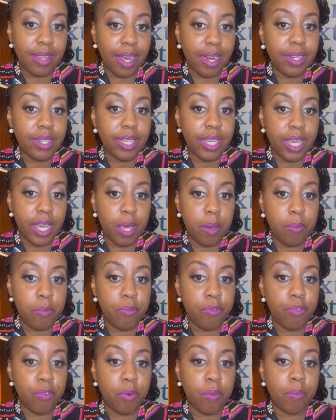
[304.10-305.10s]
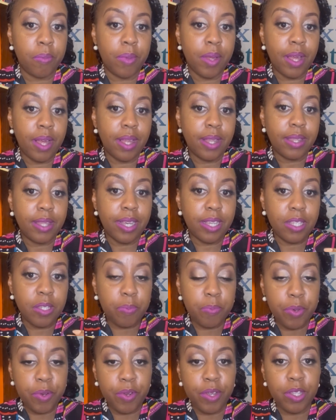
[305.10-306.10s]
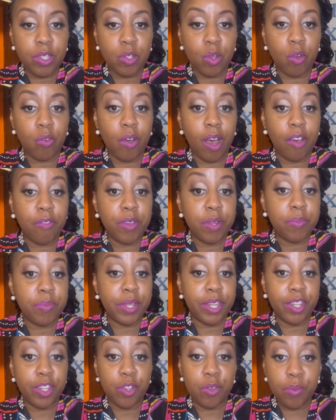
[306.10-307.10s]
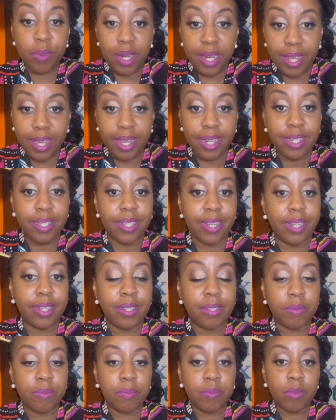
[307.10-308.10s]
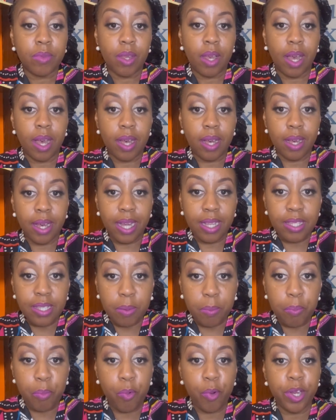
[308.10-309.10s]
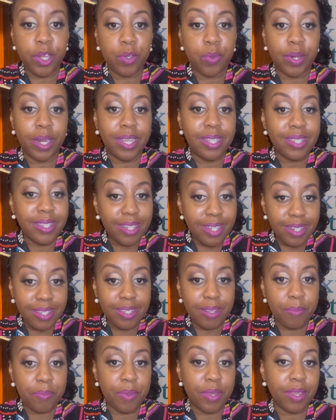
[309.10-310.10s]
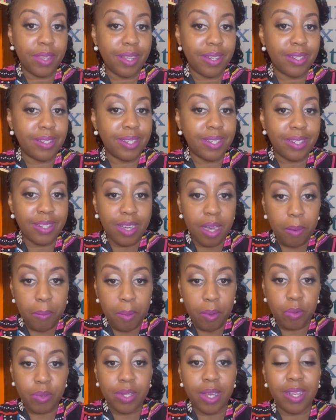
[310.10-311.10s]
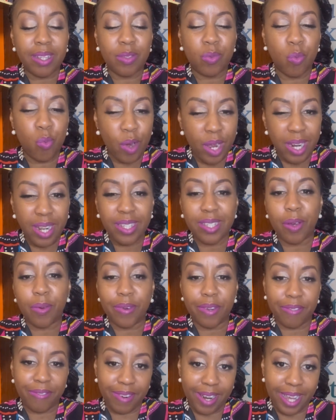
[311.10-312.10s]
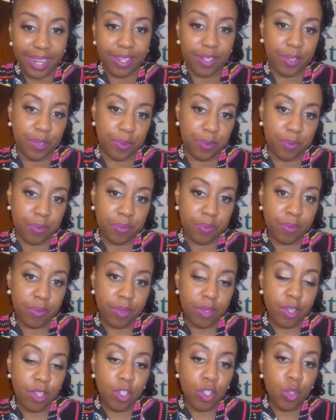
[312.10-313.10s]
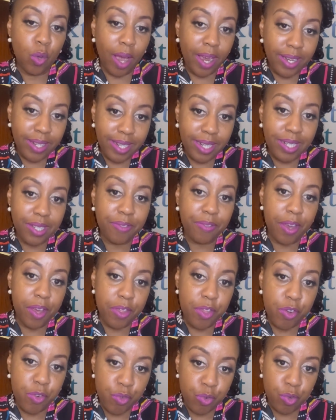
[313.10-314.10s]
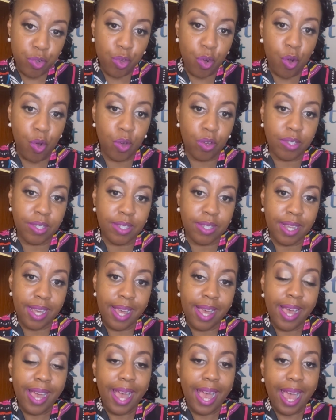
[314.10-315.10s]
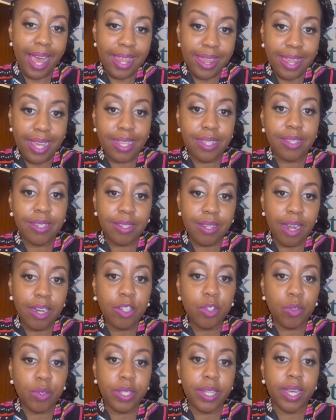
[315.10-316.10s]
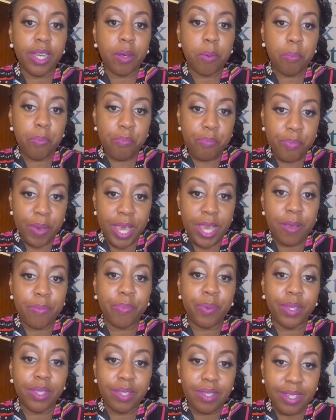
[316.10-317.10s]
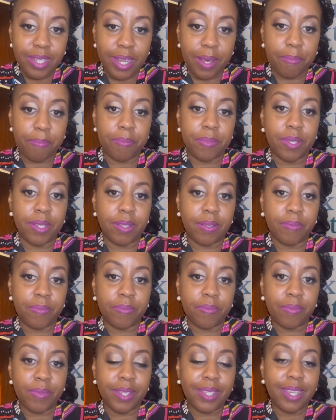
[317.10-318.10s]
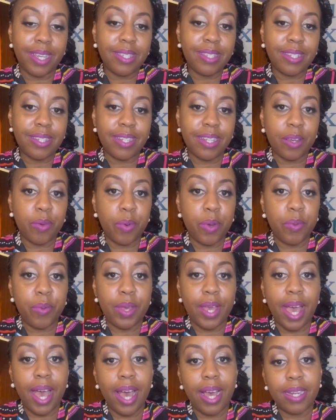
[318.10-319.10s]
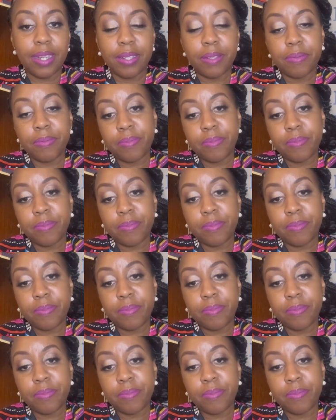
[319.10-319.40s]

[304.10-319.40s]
that came from the experience of having been humiliated uh, at some point when I said something that didn't come out as well as I would have liked to. So identify the root cause and then start to take baby steps. Yesterday when we had